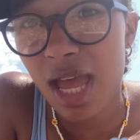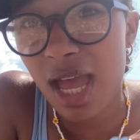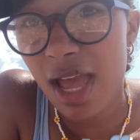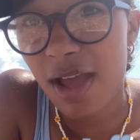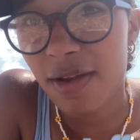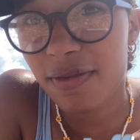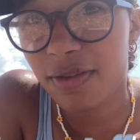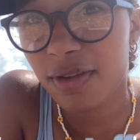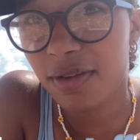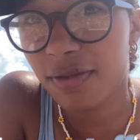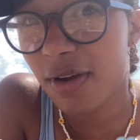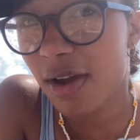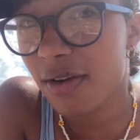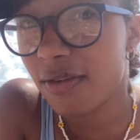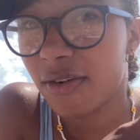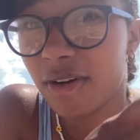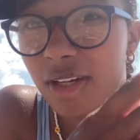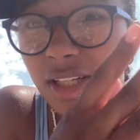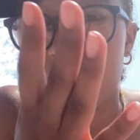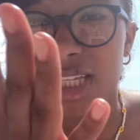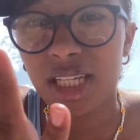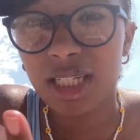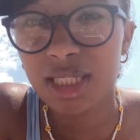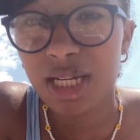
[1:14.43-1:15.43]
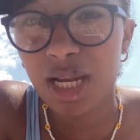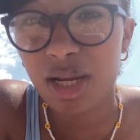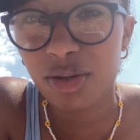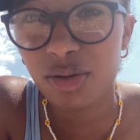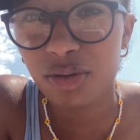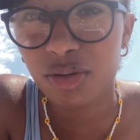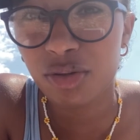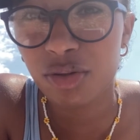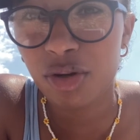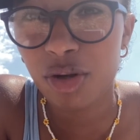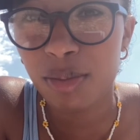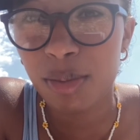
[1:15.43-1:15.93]
If you've ever cleaned out
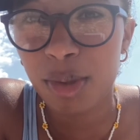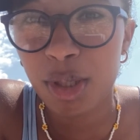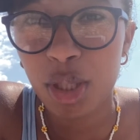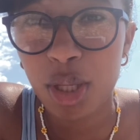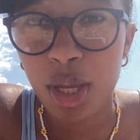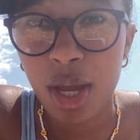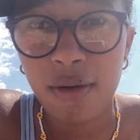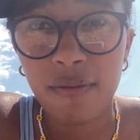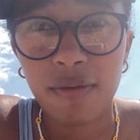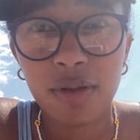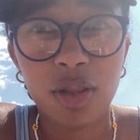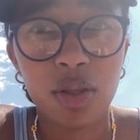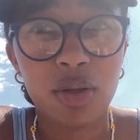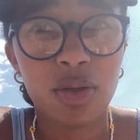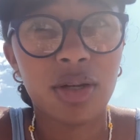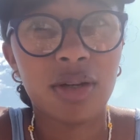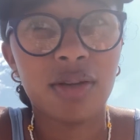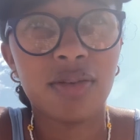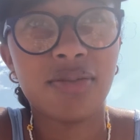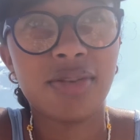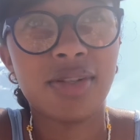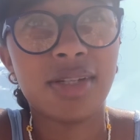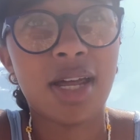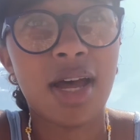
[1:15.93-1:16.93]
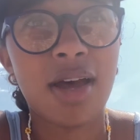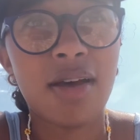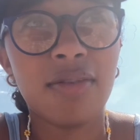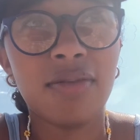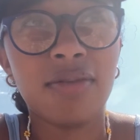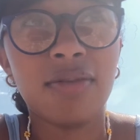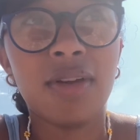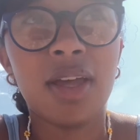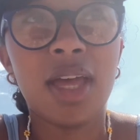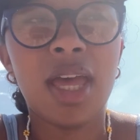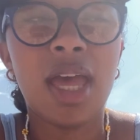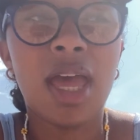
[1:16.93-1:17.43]
your room and you have a load of
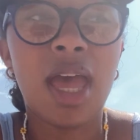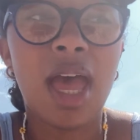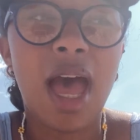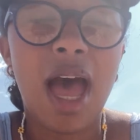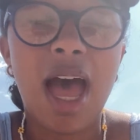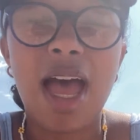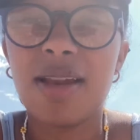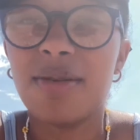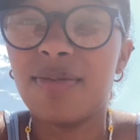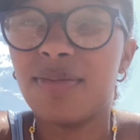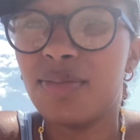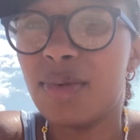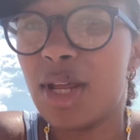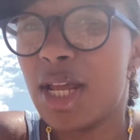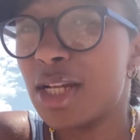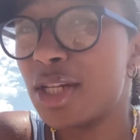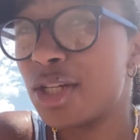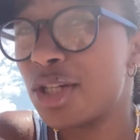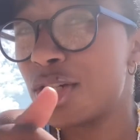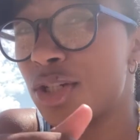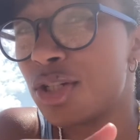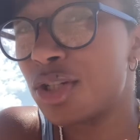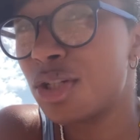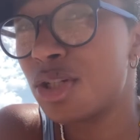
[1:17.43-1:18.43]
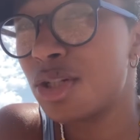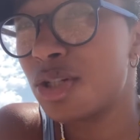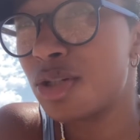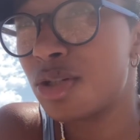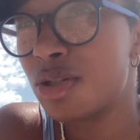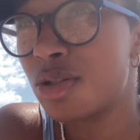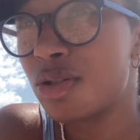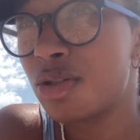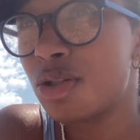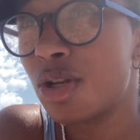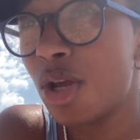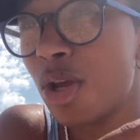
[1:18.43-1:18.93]
stuff and it's
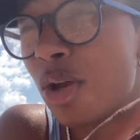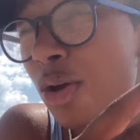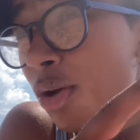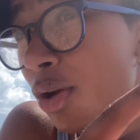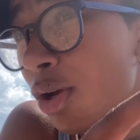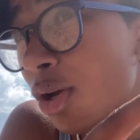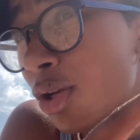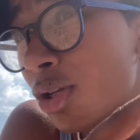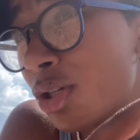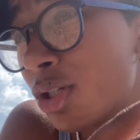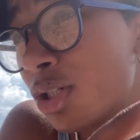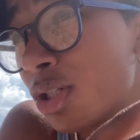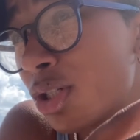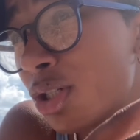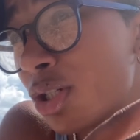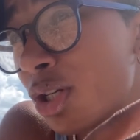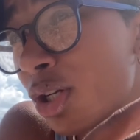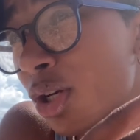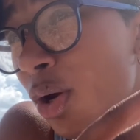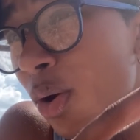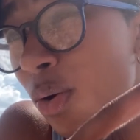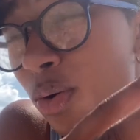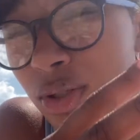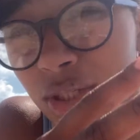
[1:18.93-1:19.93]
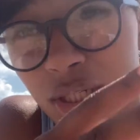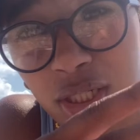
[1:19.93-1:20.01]
too good to go to